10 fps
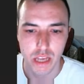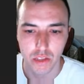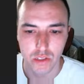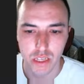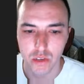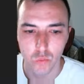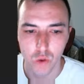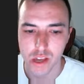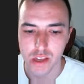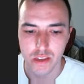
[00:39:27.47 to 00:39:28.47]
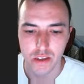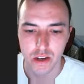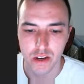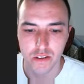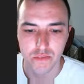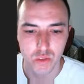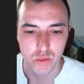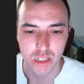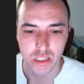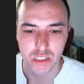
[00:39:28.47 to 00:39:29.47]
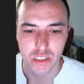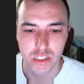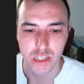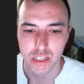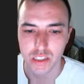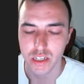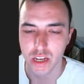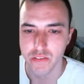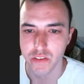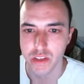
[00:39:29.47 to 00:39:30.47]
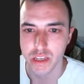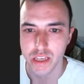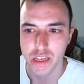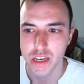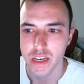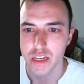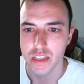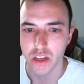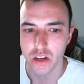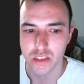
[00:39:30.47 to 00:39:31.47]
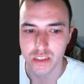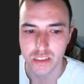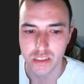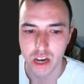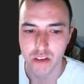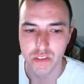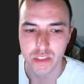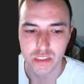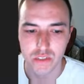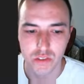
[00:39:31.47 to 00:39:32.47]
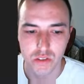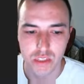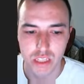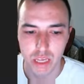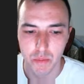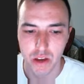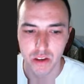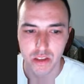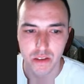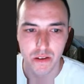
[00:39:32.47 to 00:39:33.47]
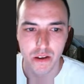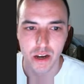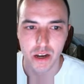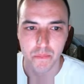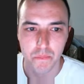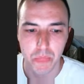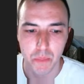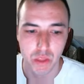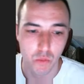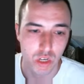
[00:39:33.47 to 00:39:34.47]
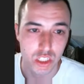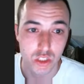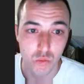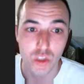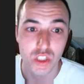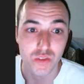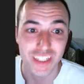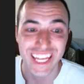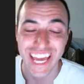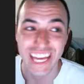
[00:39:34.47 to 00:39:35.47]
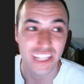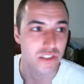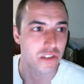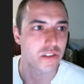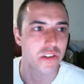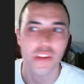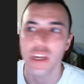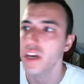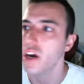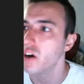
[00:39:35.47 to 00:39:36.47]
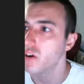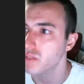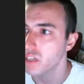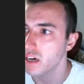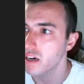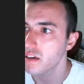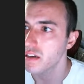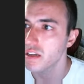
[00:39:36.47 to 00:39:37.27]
elegant way of doing collision detection. I feel like none of this is obvious if you just think about it. But then once you see the answer, you're like, oh, duh.